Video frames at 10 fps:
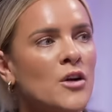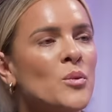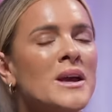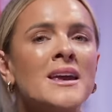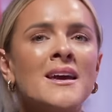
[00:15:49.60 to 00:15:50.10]

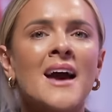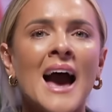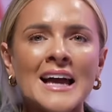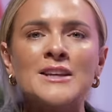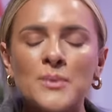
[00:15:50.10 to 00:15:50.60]
And we
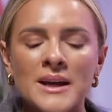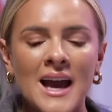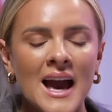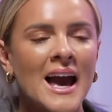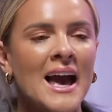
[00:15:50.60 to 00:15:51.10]

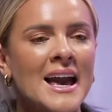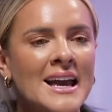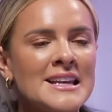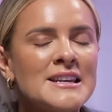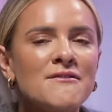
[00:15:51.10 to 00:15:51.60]

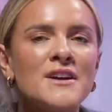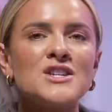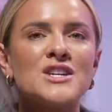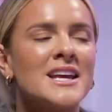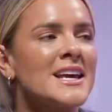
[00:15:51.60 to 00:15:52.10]

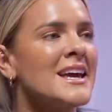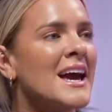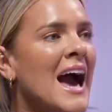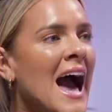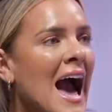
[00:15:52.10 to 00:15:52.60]
individually
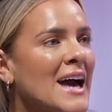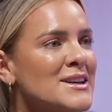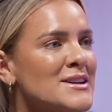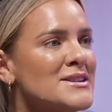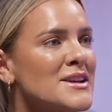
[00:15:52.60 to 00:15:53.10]

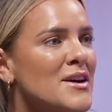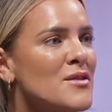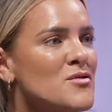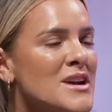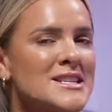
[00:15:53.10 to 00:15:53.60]
hand...
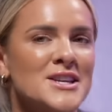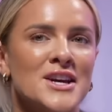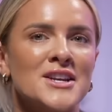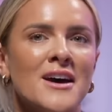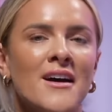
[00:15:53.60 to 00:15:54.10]

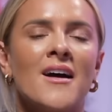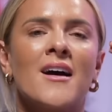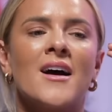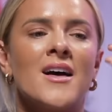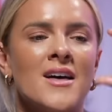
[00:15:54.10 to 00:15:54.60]
written
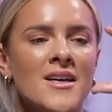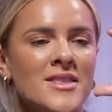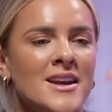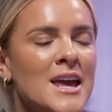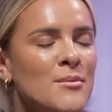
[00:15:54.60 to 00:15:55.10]

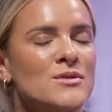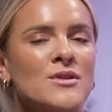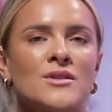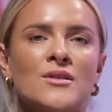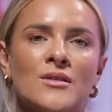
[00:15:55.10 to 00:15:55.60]
the labels
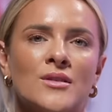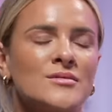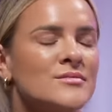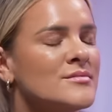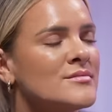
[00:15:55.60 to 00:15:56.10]
on your
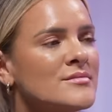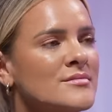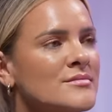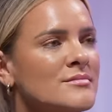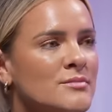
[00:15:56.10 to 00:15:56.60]

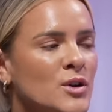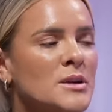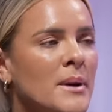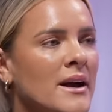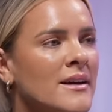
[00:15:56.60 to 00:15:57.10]

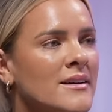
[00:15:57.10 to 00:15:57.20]
goodie bag.